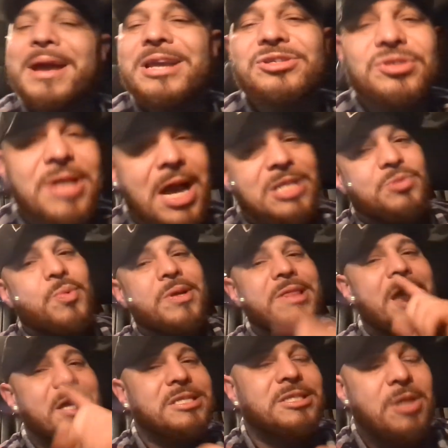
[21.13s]
I'm back at you guys with
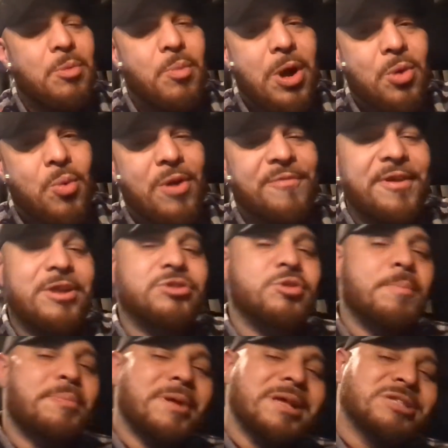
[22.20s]
a somewhat quick video.
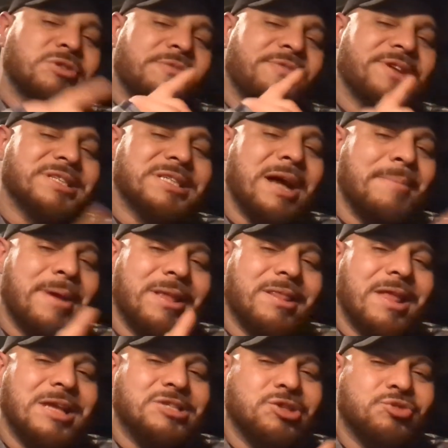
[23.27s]
So please don't forget to comment,
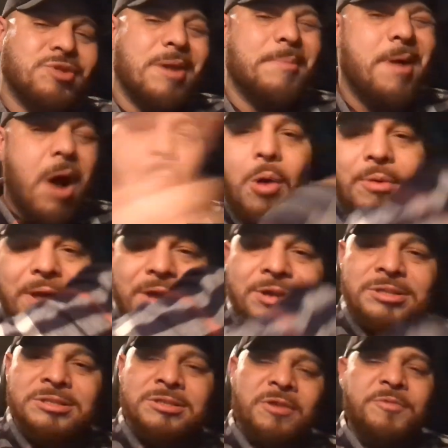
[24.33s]
like, subscribe, all that
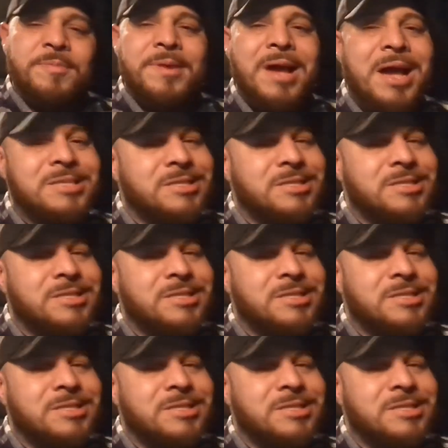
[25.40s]
good stuff. And